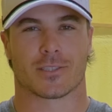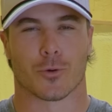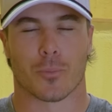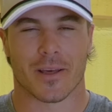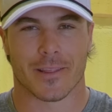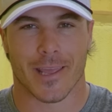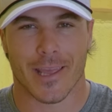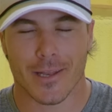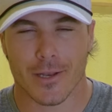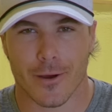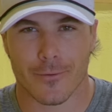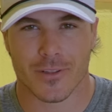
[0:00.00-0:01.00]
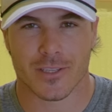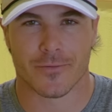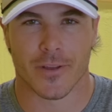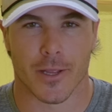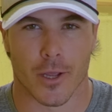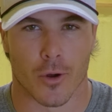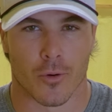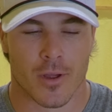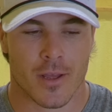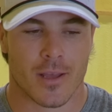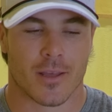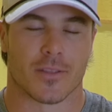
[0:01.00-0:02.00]
so by the end of this video,
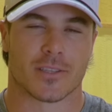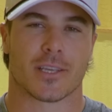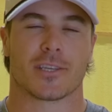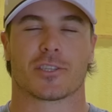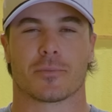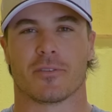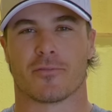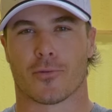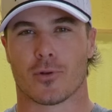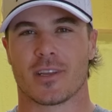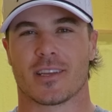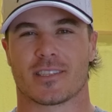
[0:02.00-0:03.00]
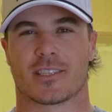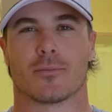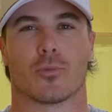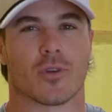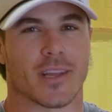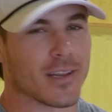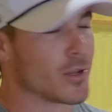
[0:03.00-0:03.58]
this thing is gonna be fully assembled and